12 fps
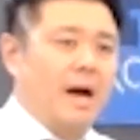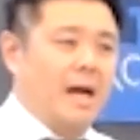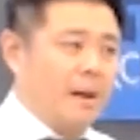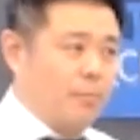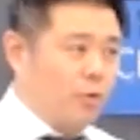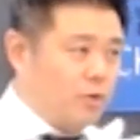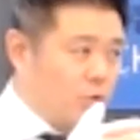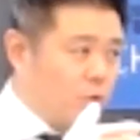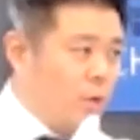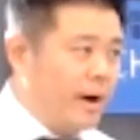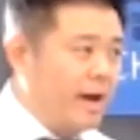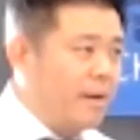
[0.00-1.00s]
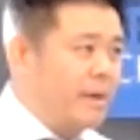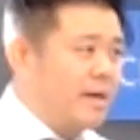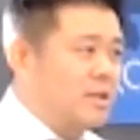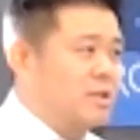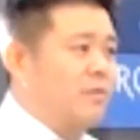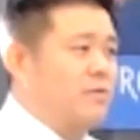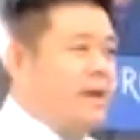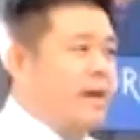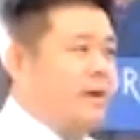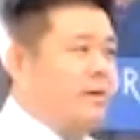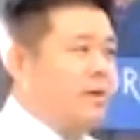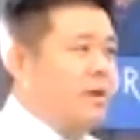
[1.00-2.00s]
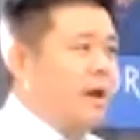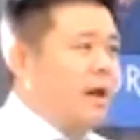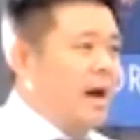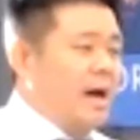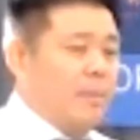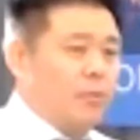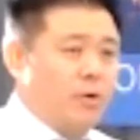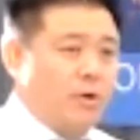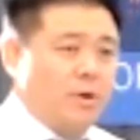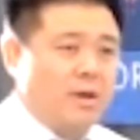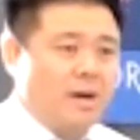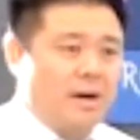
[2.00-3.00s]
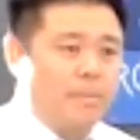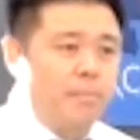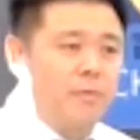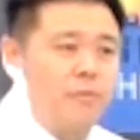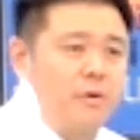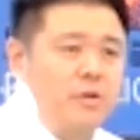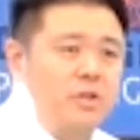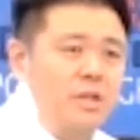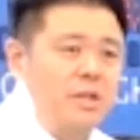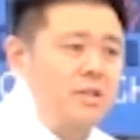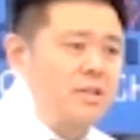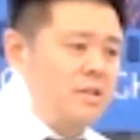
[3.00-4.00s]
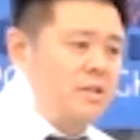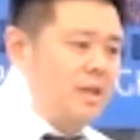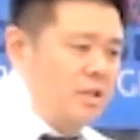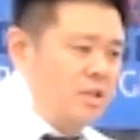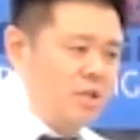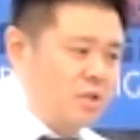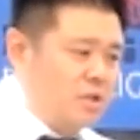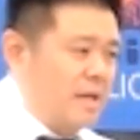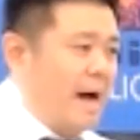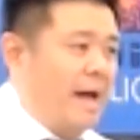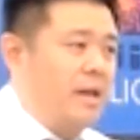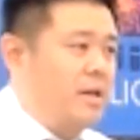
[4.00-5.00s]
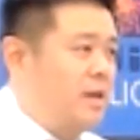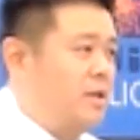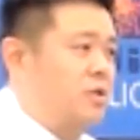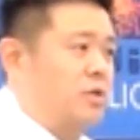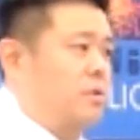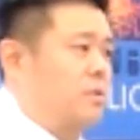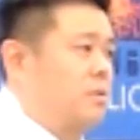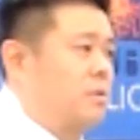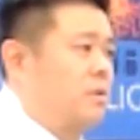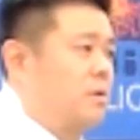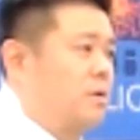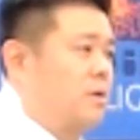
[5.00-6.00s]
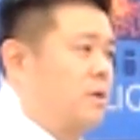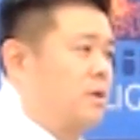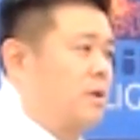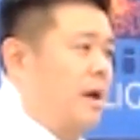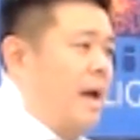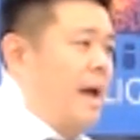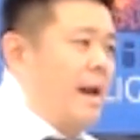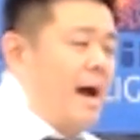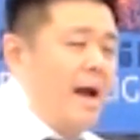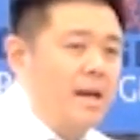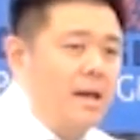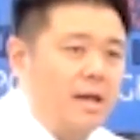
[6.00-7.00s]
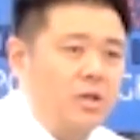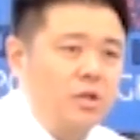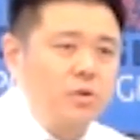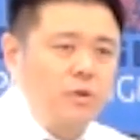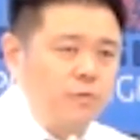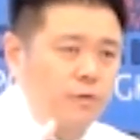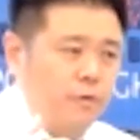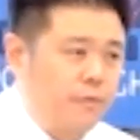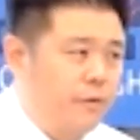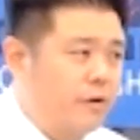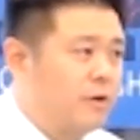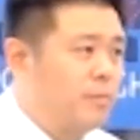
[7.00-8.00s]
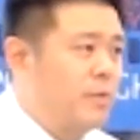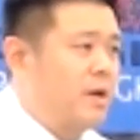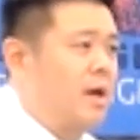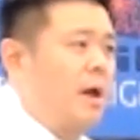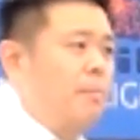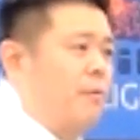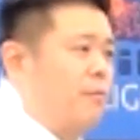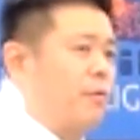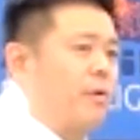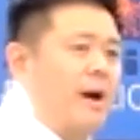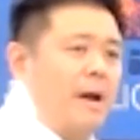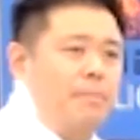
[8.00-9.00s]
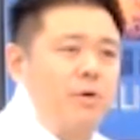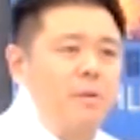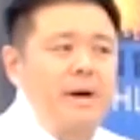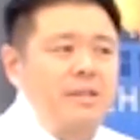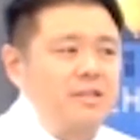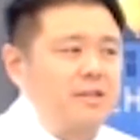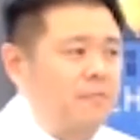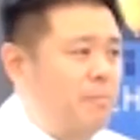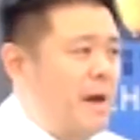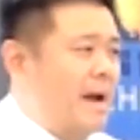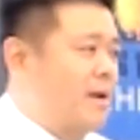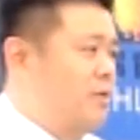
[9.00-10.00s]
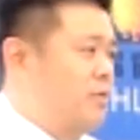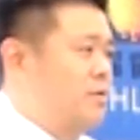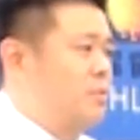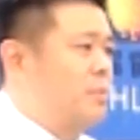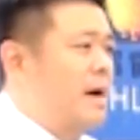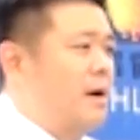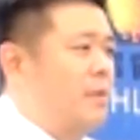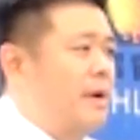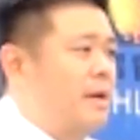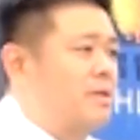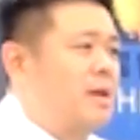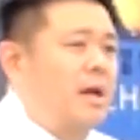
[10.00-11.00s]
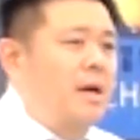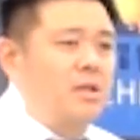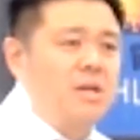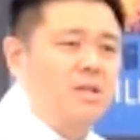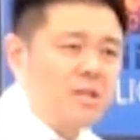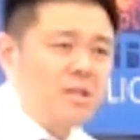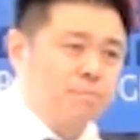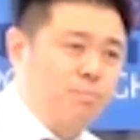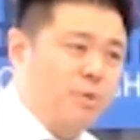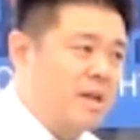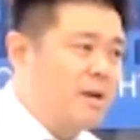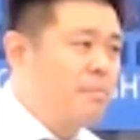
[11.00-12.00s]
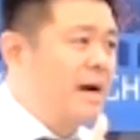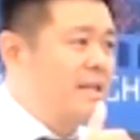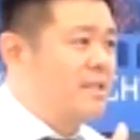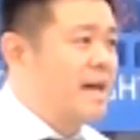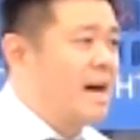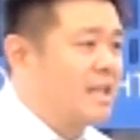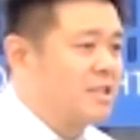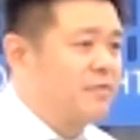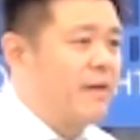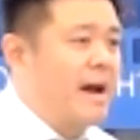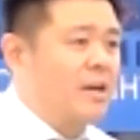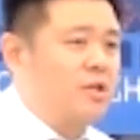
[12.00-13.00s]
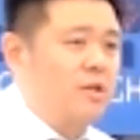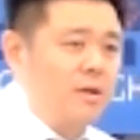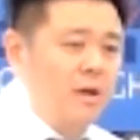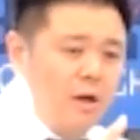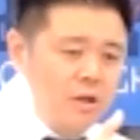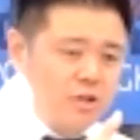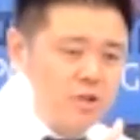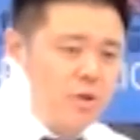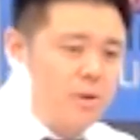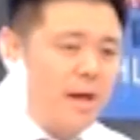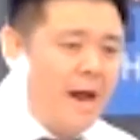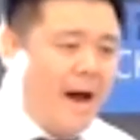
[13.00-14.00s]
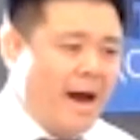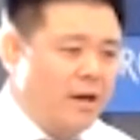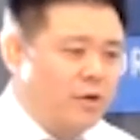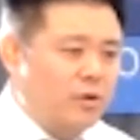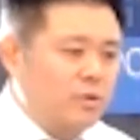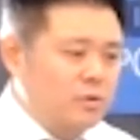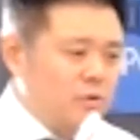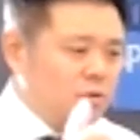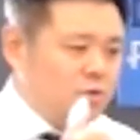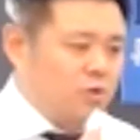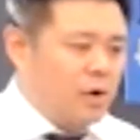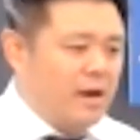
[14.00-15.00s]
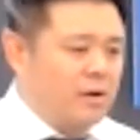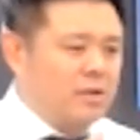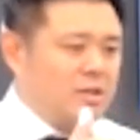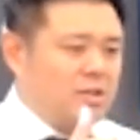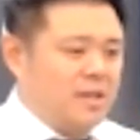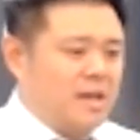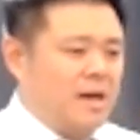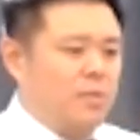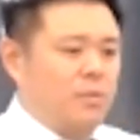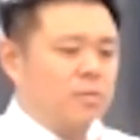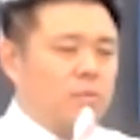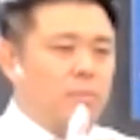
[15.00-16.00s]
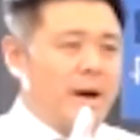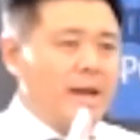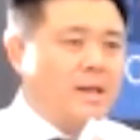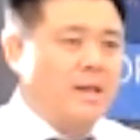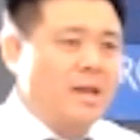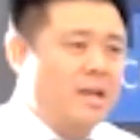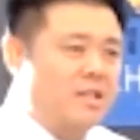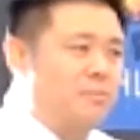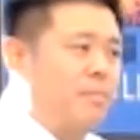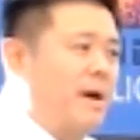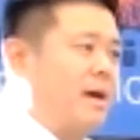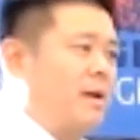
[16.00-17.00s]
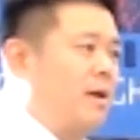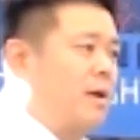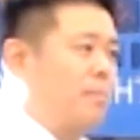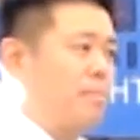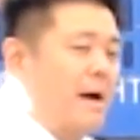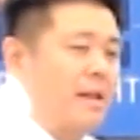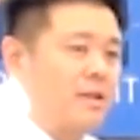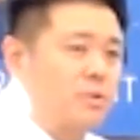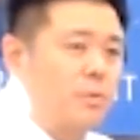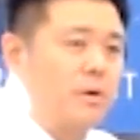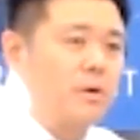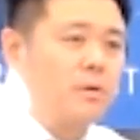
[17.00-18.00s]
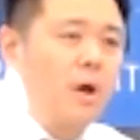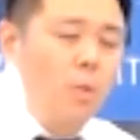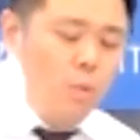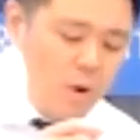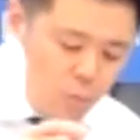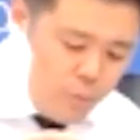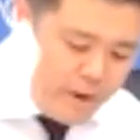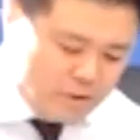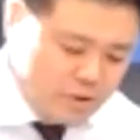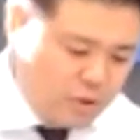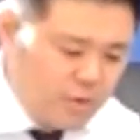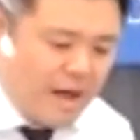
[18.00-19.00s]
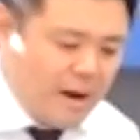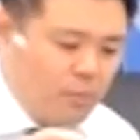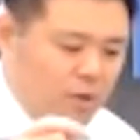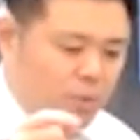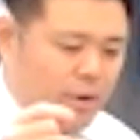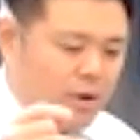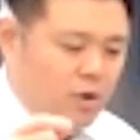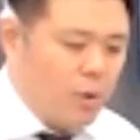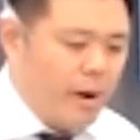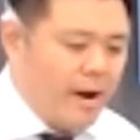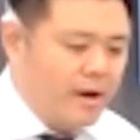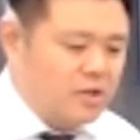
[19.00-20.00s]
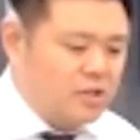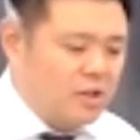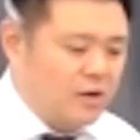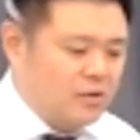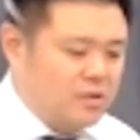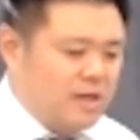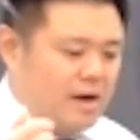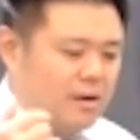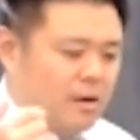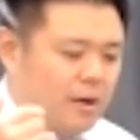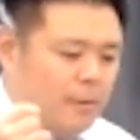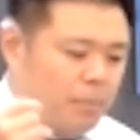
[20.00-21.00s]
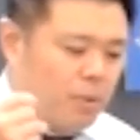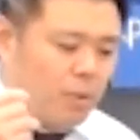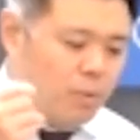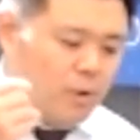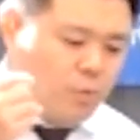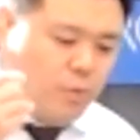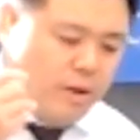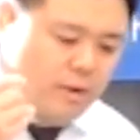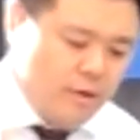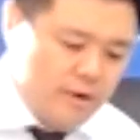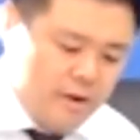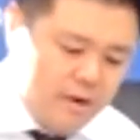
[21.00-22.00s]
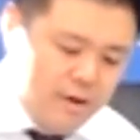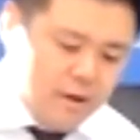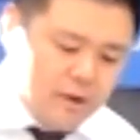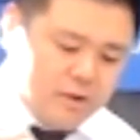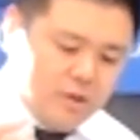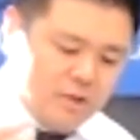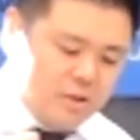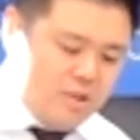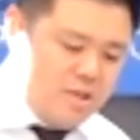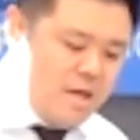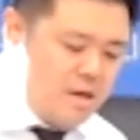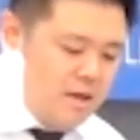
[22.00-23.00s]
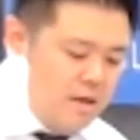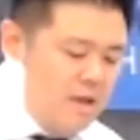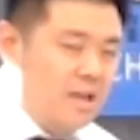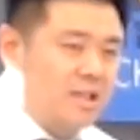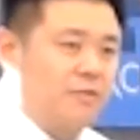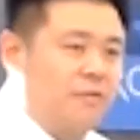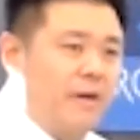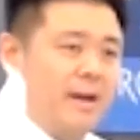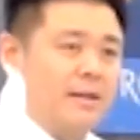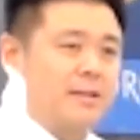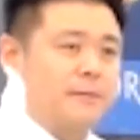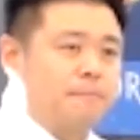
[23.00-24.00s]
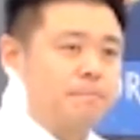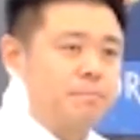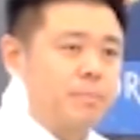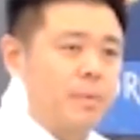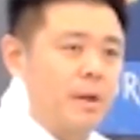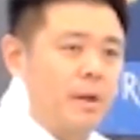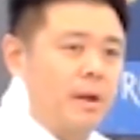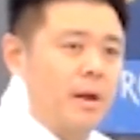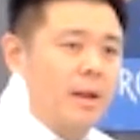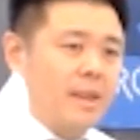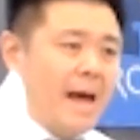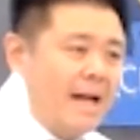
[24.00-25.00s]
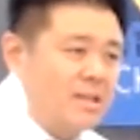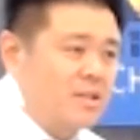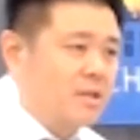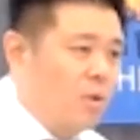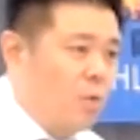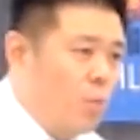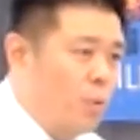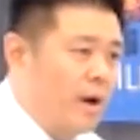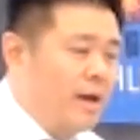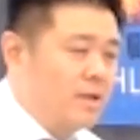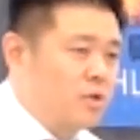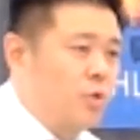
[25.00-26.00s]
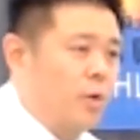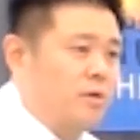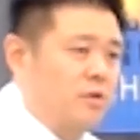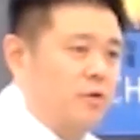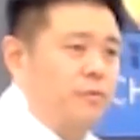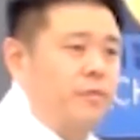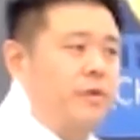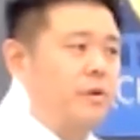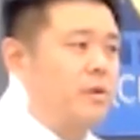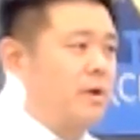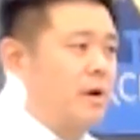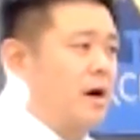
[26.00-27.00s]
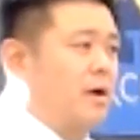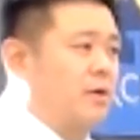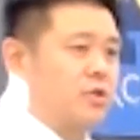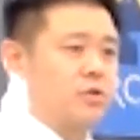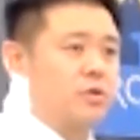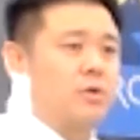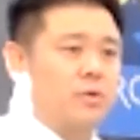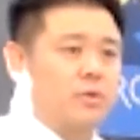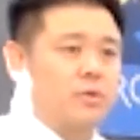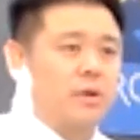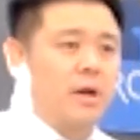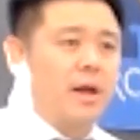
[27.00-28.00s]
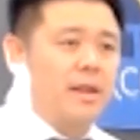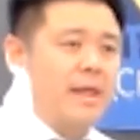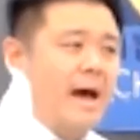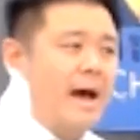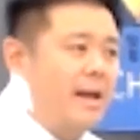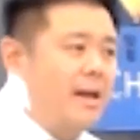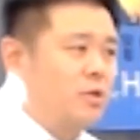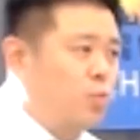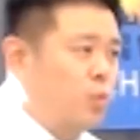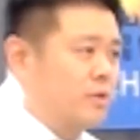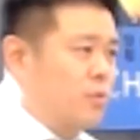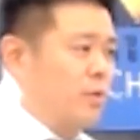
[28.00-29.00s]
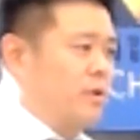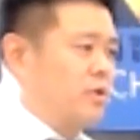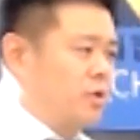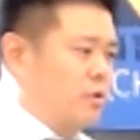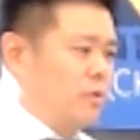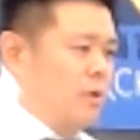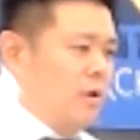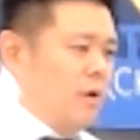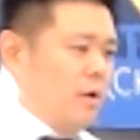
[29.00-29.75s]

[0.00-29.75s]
and I'm going to quiet myself down, and I'm going to come before Jesus and say, Jesus, I need you. And I need you to fulfill me before I put myself back into this rat race. Jesus, be my satisfaction so that I don't try to just get my needs met by this world. When we do that, when we quiet ourselves down, when we learn to seek his face, that's what is going to fill our souls. That is what's going to